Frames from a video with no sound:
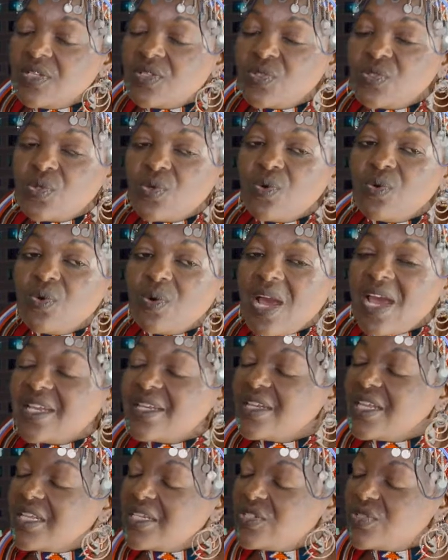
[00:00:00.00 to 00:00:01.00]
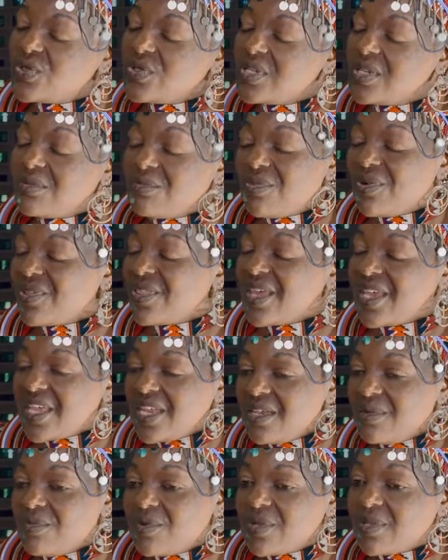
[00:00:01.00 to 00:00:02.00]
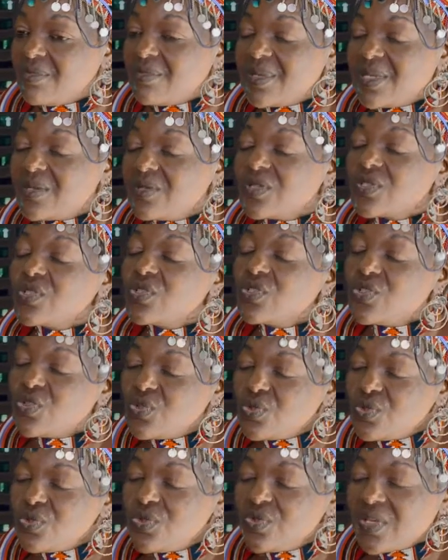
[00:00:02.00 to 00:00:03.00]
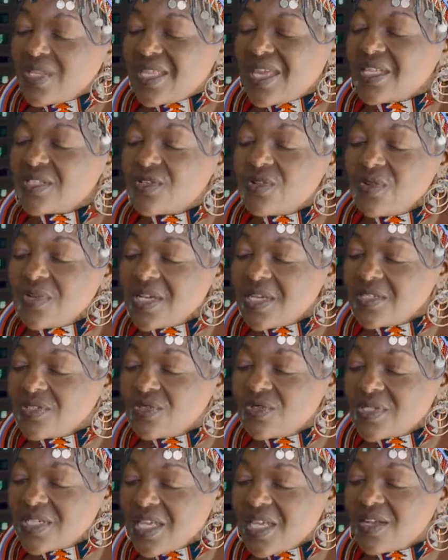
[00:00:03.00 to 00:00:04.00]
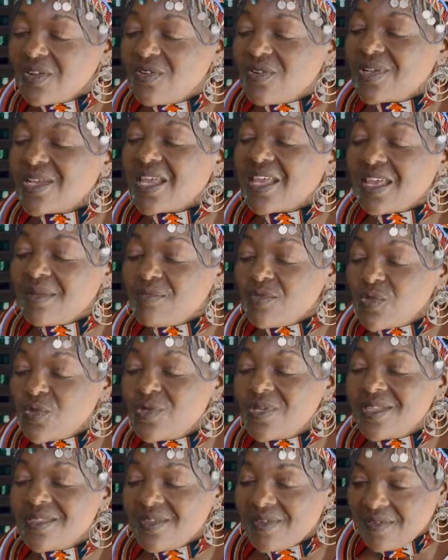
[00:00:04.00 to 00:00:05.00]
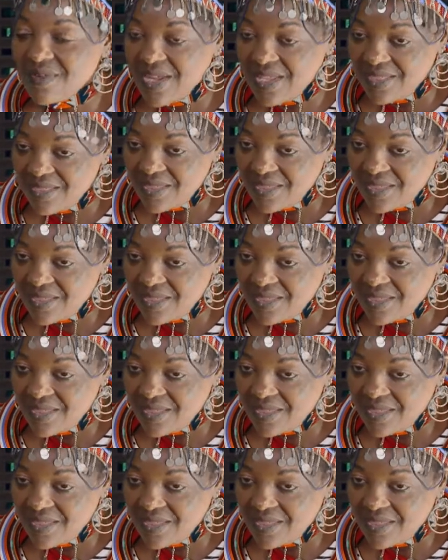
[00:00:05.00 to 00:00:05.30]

So, and it shouldn't bother anybody, because as long as you tell God, I am doing the right